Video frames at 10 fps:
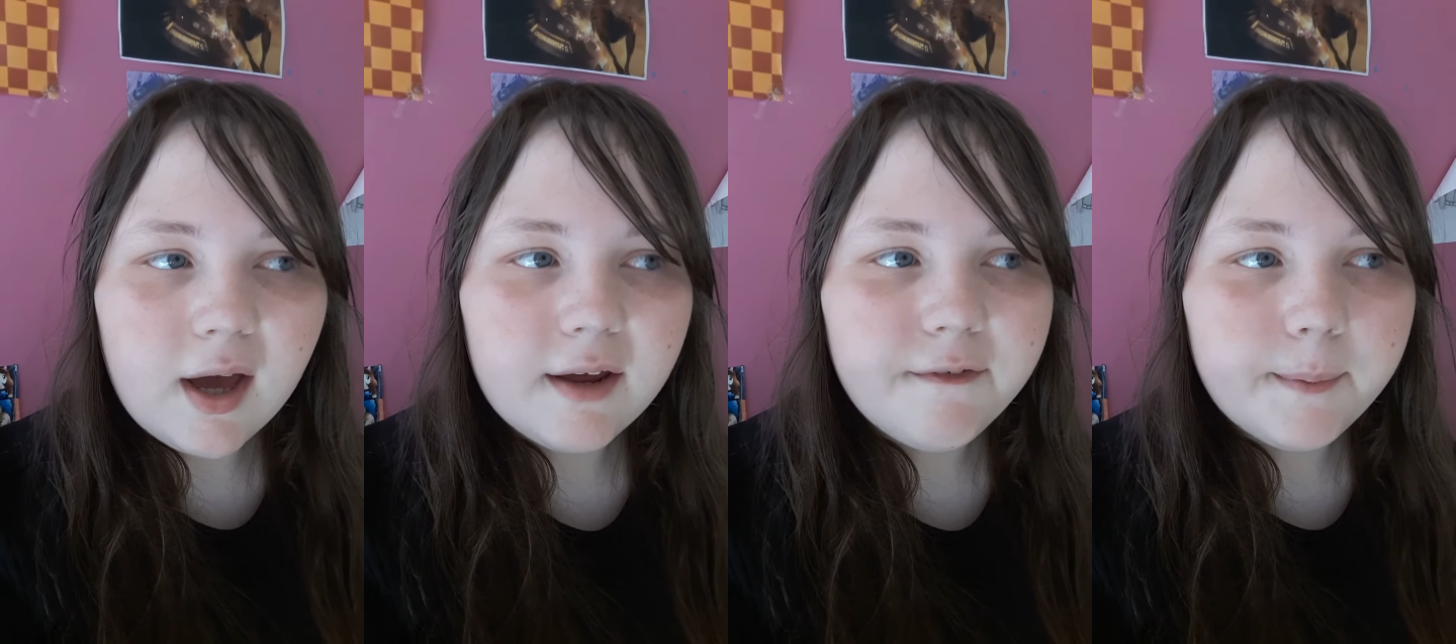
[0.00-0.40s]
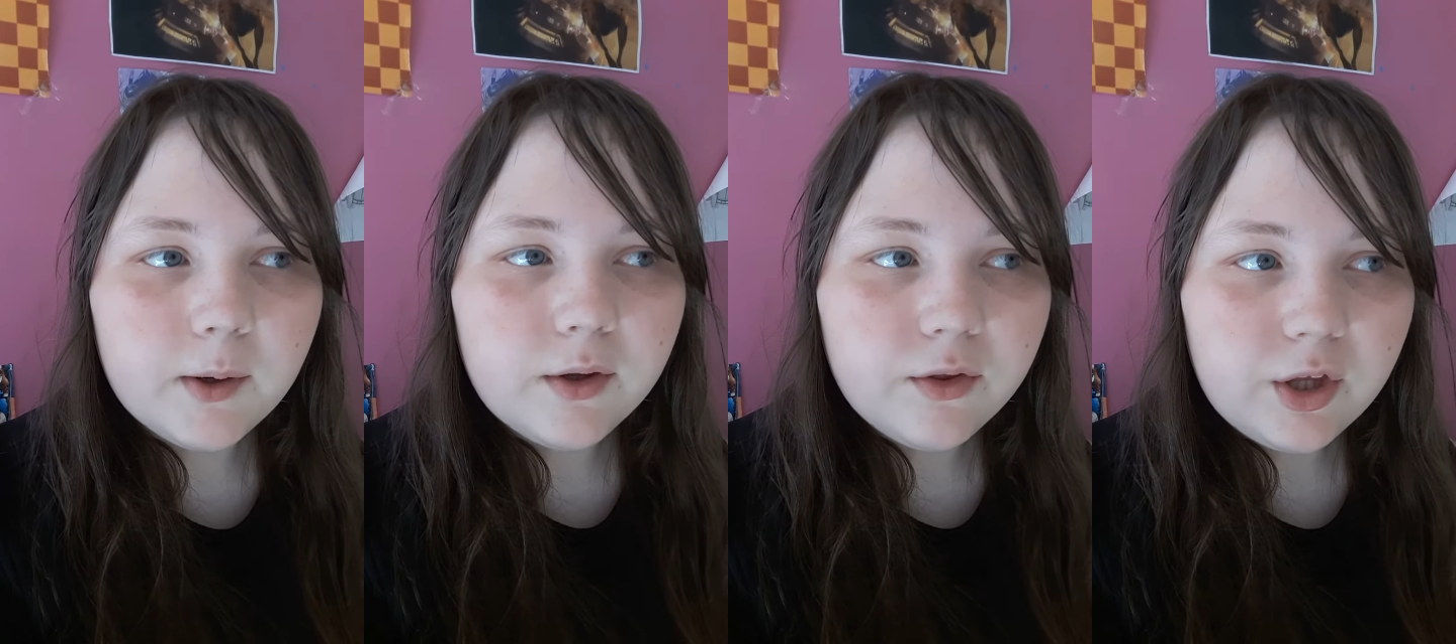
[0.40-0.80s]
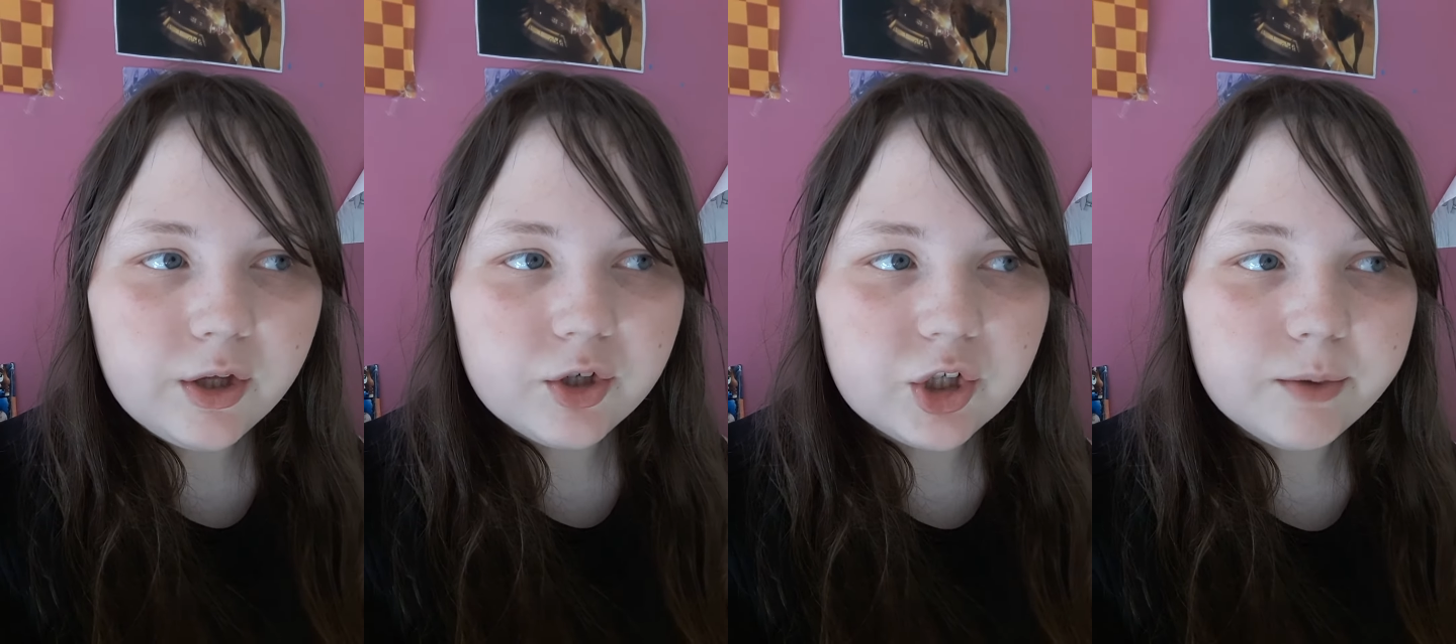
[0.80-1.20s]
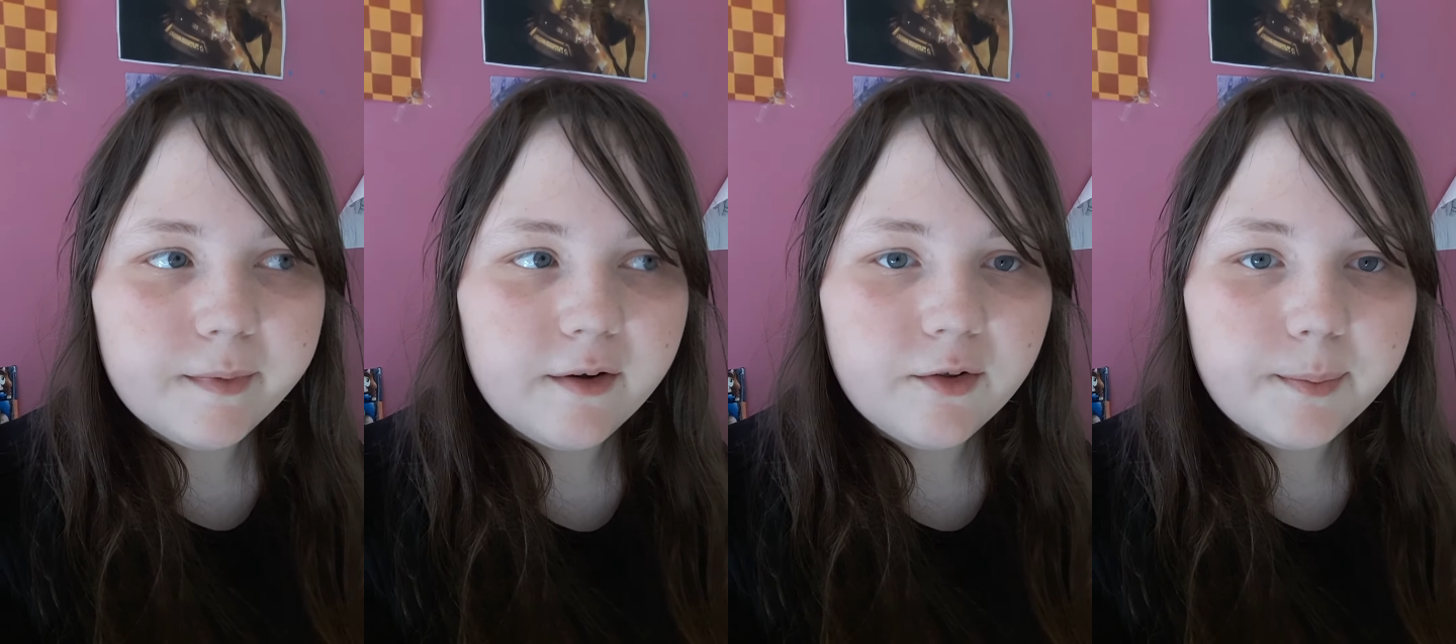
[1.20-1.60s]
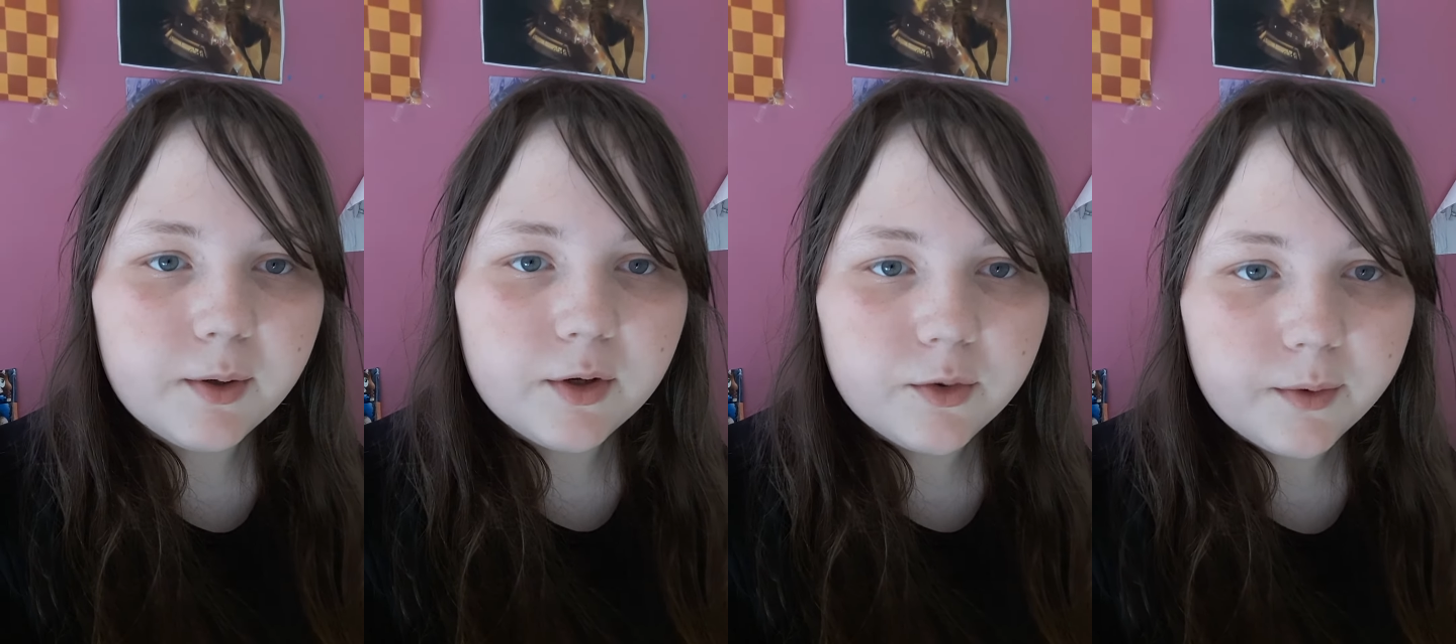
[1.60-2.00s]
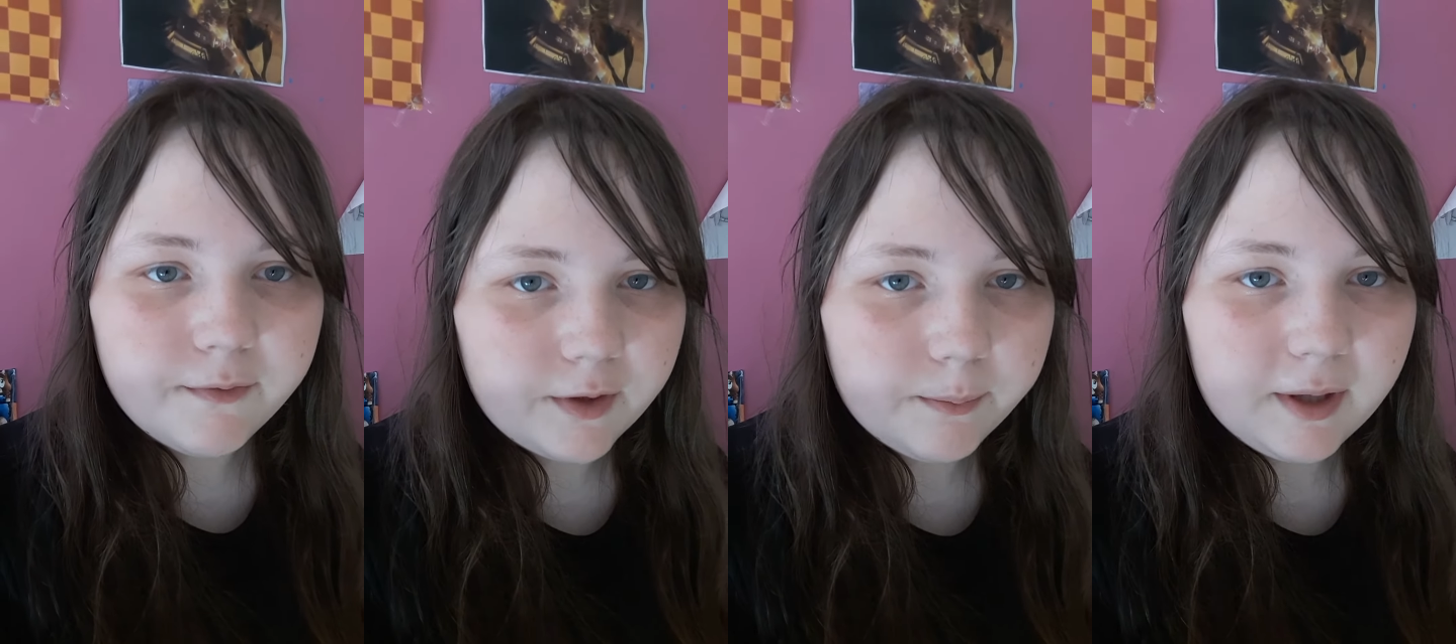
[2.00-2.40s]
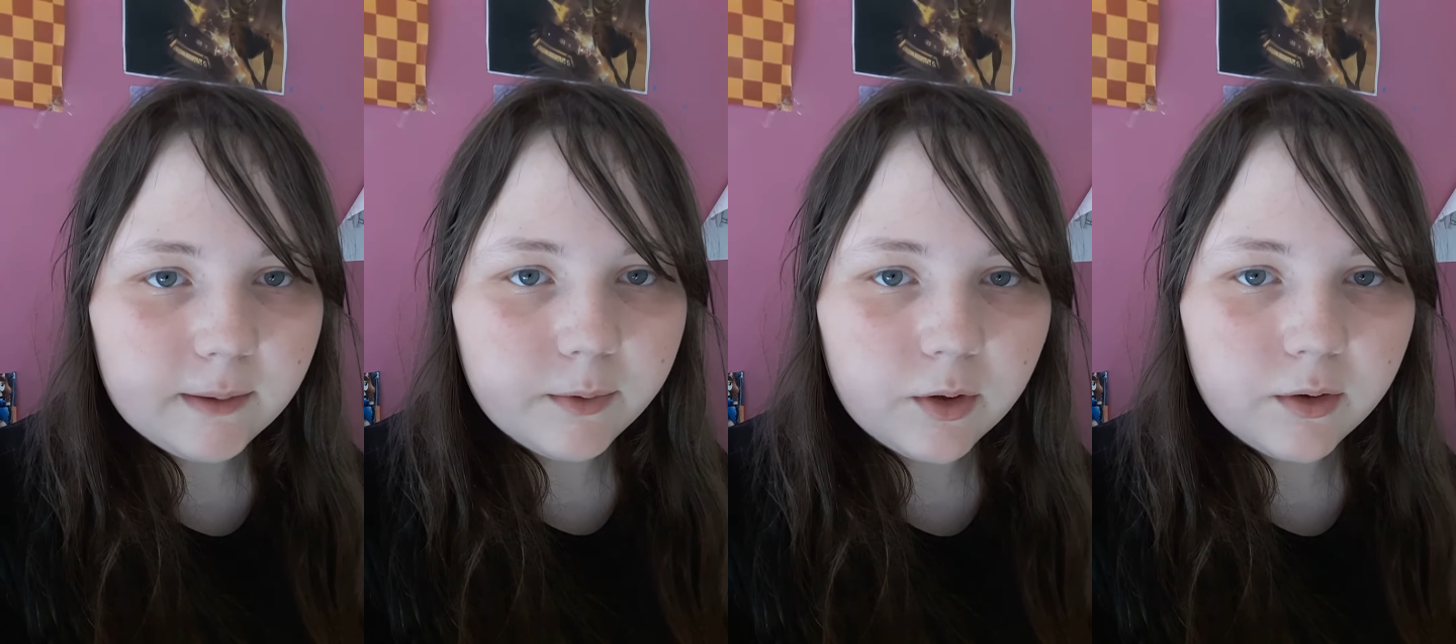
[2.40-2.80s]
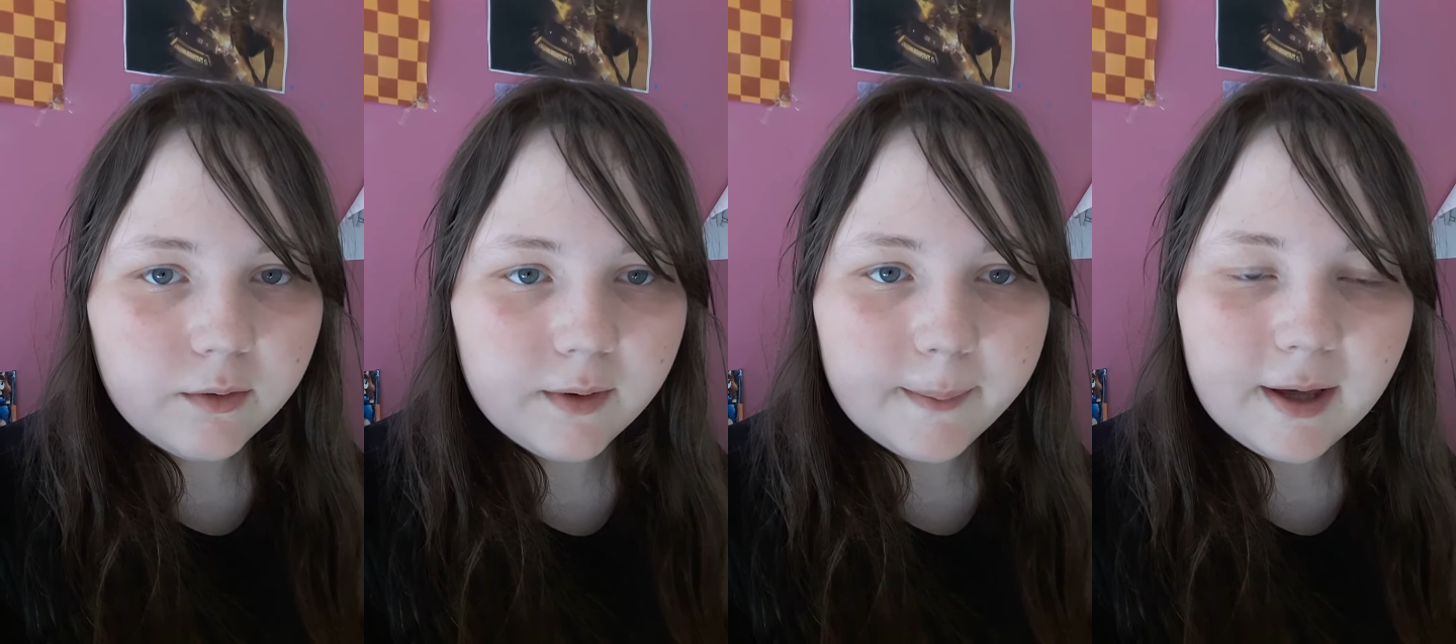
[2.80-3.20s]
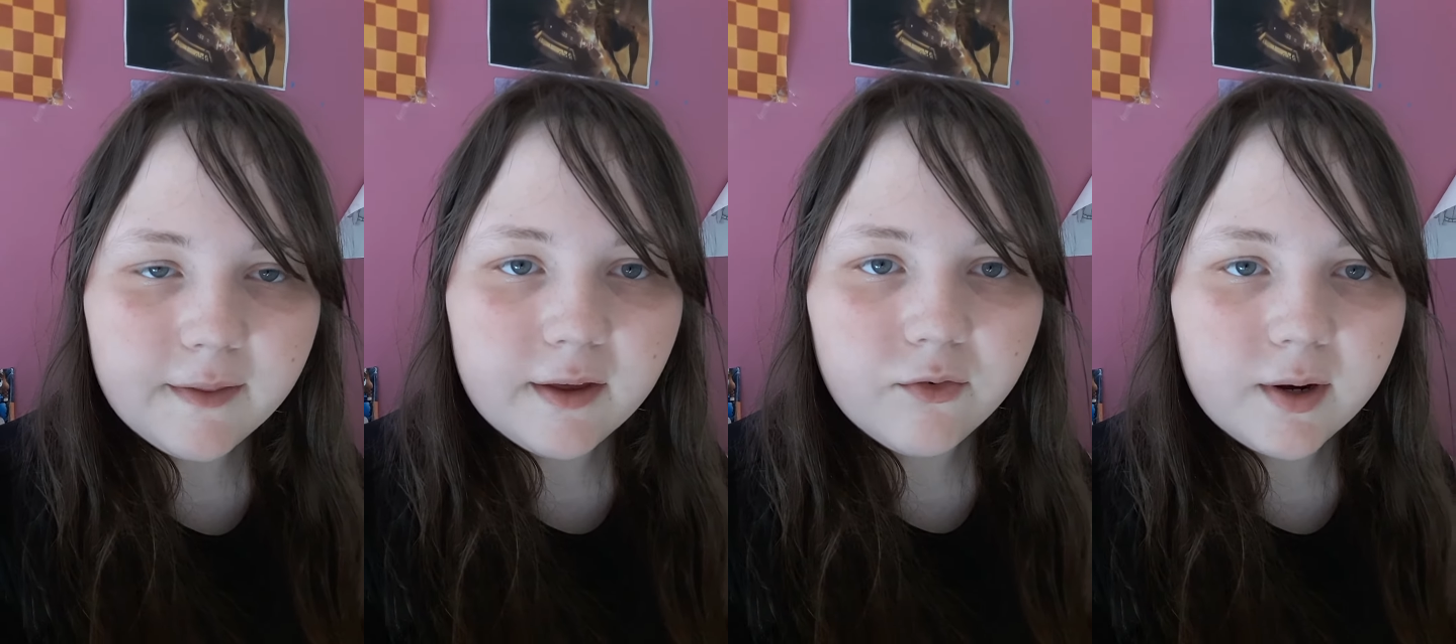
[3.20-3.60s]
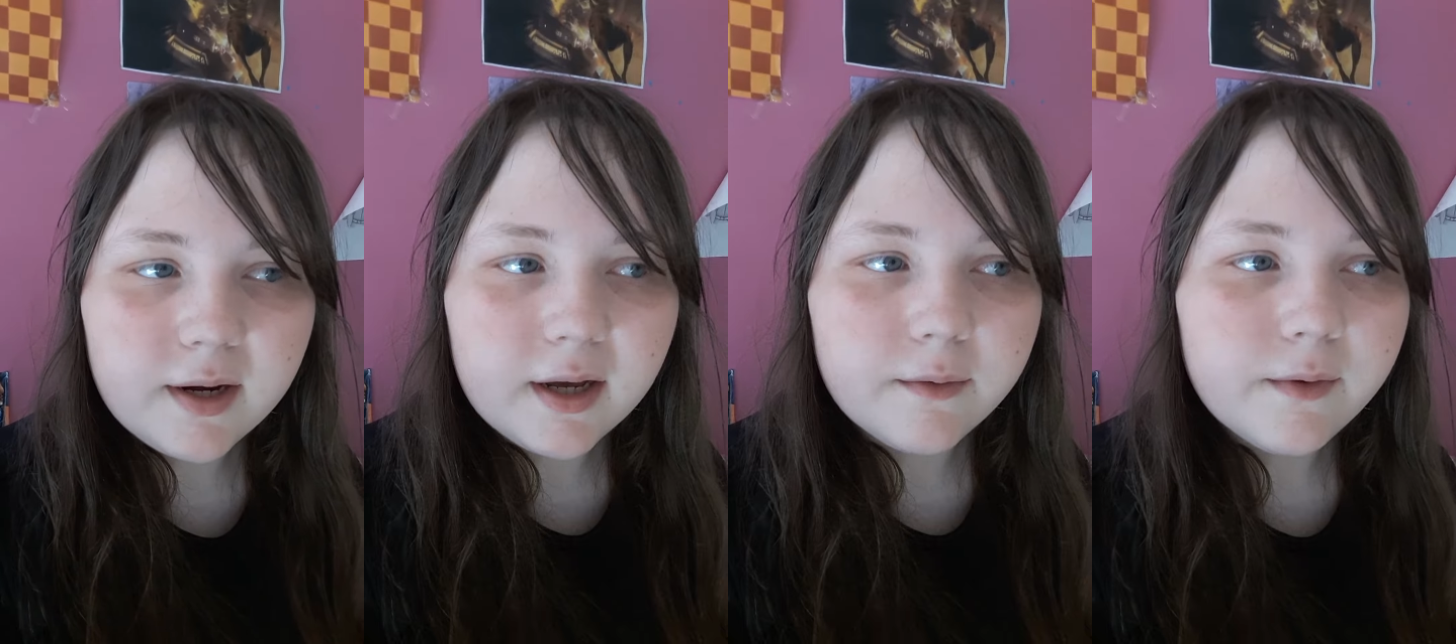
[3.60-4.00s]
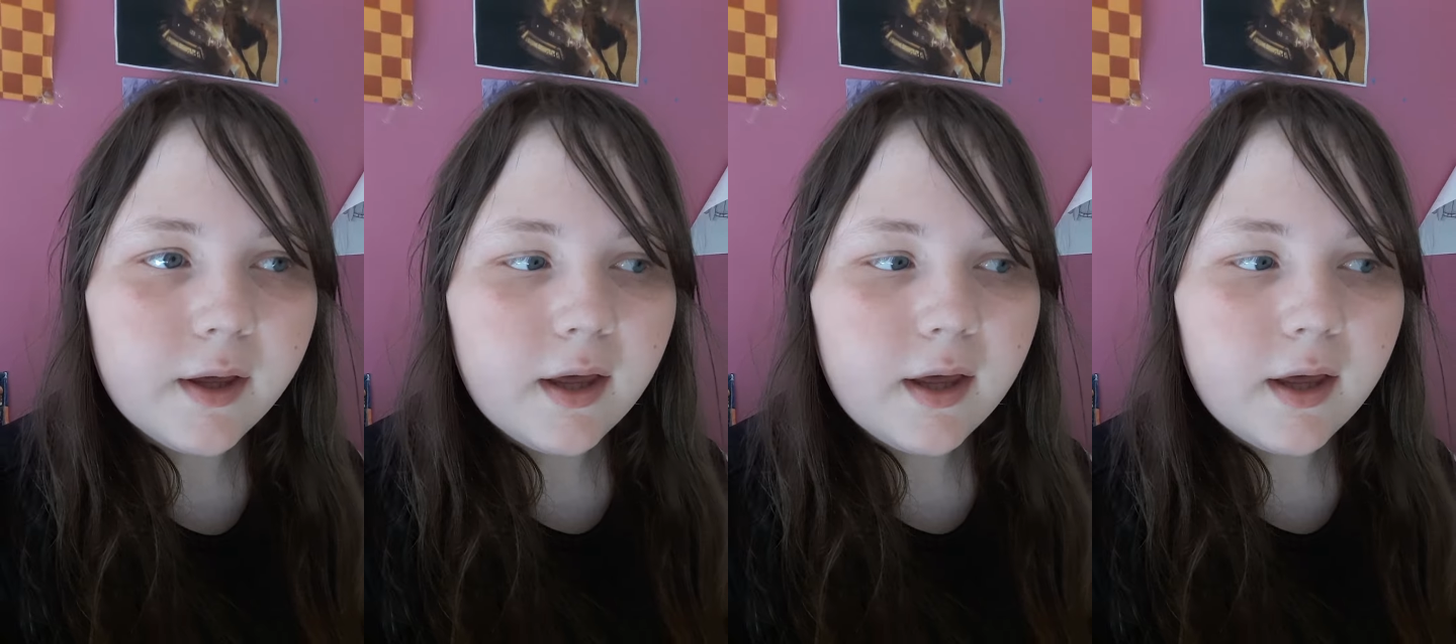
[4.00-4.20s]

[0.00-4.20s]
I've spoken to YouTube and I've spoken to a few people about this right now